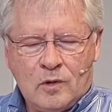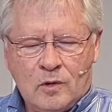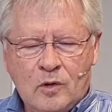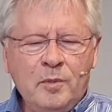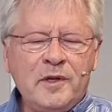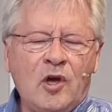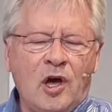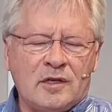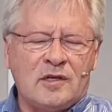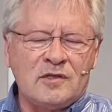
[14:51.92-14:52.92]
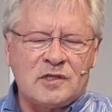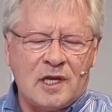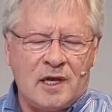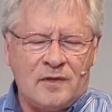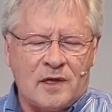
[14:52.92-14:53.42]
Who but God can
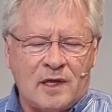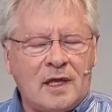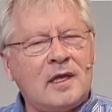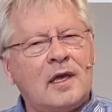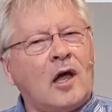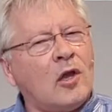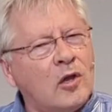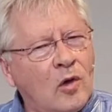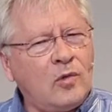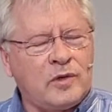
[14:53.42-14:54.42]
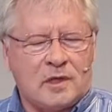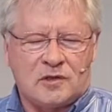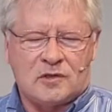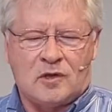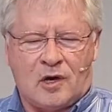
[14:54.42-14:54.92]
say that He alone
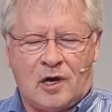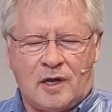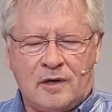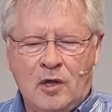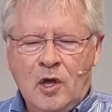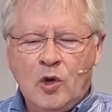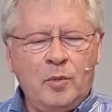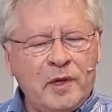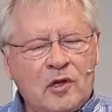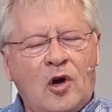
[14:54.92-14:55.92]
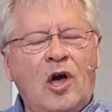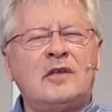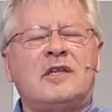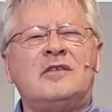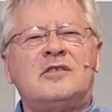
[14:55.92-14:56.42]
is God? Who but
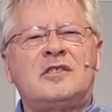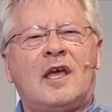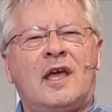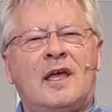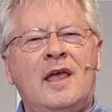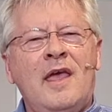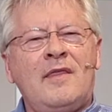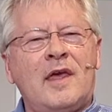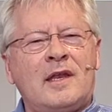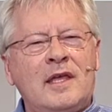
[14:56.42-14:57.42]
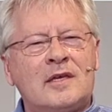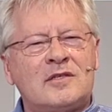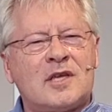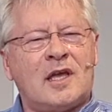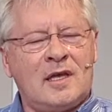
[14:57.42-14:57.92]
God can say that He
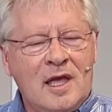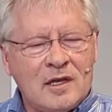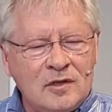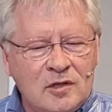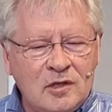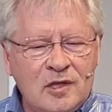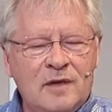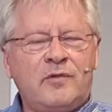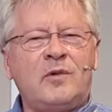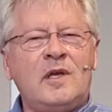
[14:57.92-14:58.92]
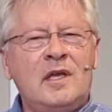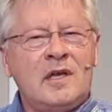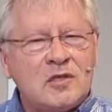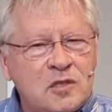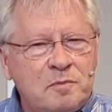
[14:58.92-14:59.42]
is a delivery
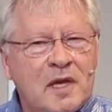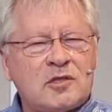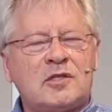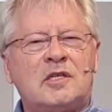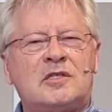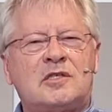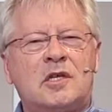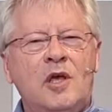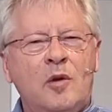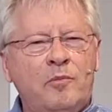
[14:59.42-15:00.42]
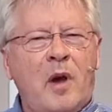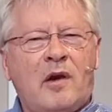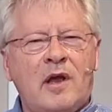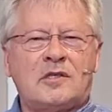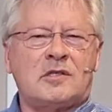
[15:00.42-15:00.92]
specialist
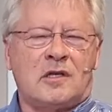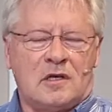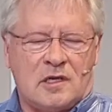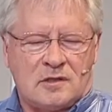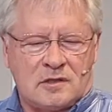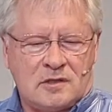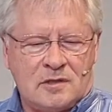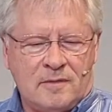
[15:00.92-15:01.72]
par excellence?